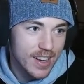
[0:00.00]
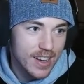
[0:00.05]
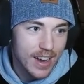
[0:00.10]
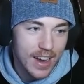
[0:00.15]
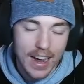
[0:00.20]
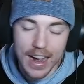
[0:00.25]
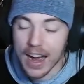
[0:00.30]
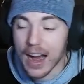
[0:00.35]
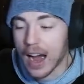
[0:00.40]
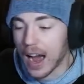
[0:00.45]

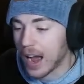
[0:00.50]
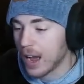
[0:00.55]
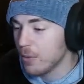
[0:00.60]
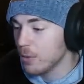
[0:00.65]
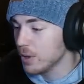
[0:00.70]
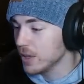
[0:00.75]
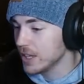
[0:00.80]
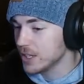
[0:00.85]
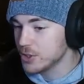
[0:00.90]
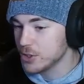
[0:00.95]
I
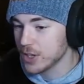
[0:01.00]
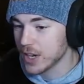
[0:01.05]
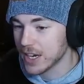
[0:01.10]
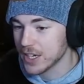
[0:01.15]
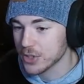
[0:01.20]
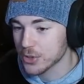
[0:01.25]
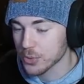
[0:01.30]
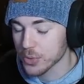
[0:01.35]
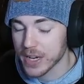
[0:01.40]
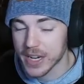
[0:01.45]
will let you
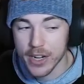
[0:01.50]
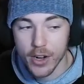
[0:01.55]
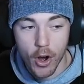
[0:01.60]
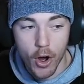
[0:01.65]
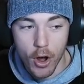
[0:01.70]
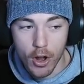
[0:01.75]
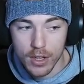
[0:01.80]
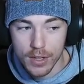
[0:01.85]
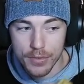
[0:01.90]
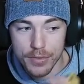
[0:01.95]
guys read.
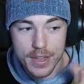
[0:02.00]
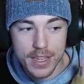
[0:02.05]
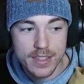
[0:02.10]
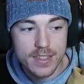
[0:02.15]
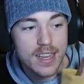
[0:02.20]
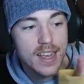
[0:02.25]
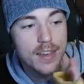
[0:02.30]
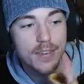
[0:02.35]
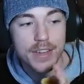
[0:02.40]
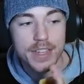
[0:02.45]
All of these
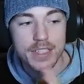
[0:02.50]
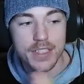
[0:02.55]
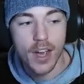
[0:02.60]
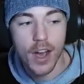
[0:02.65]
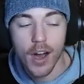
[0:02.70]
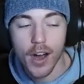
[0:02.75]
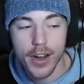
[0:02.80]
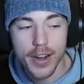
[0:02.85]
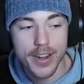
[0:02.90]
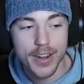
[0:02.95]
have a
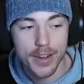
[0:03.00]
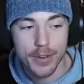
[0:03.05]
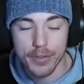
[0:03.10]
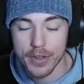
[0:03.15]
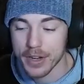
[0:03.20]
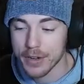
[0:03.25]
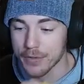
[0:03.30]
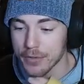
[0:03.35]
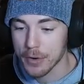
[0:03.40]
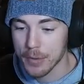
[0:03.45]
ton of
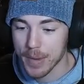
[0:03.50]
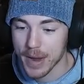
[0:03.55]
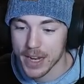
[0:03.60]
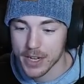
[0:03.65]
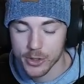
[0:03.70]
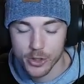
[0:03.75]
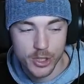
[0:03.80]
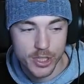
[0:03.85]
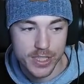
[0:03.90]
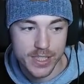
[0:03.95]

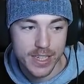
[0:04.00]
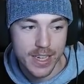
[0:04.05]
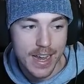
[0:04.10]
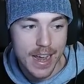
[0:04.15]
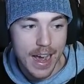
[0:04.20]
information.